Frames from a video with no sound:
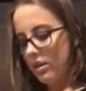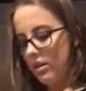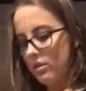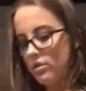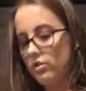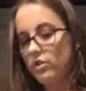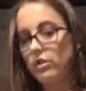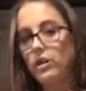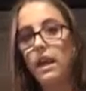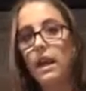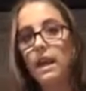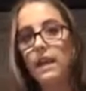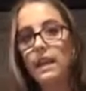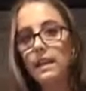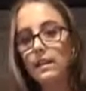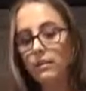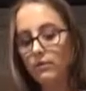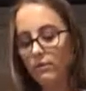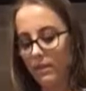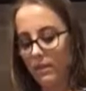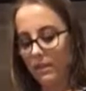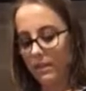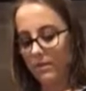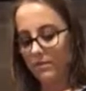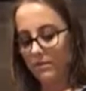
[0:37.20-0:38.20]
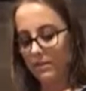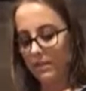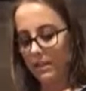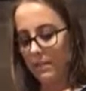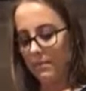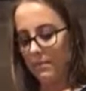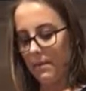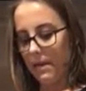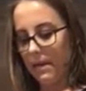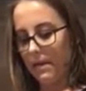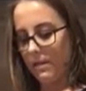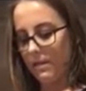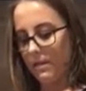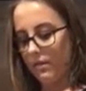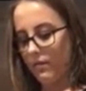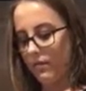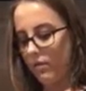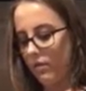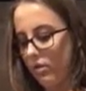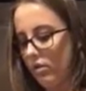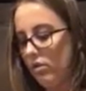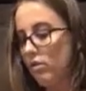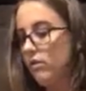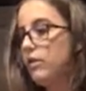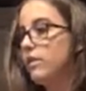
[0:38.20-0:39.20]
Circadian rhythms can make it
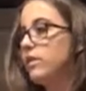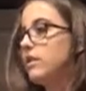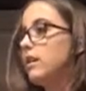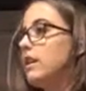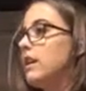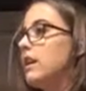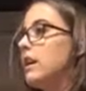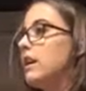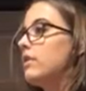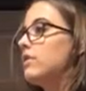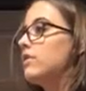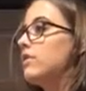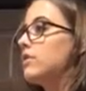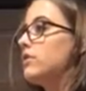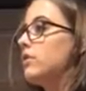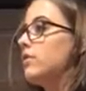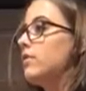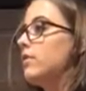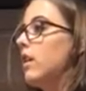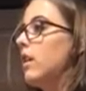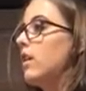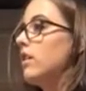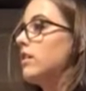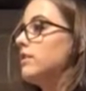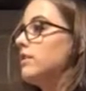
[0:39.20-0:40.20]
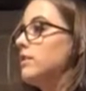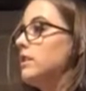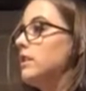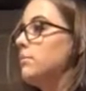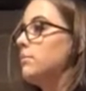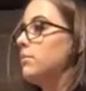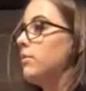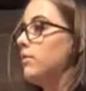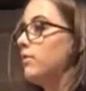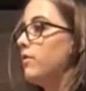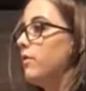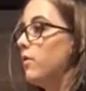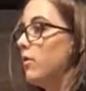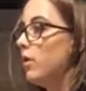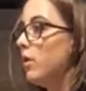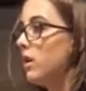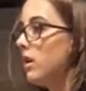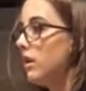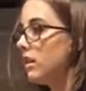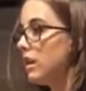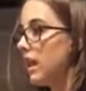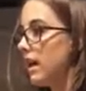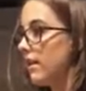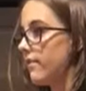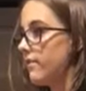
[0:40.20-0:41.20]
difficult for teenagers to fall asleep before
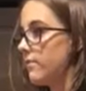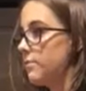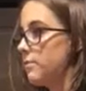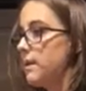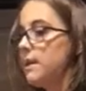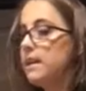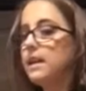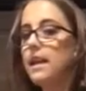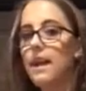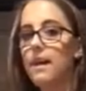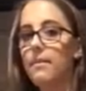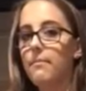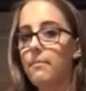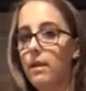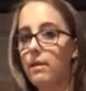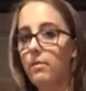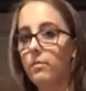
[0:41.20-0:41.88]
11 p.m.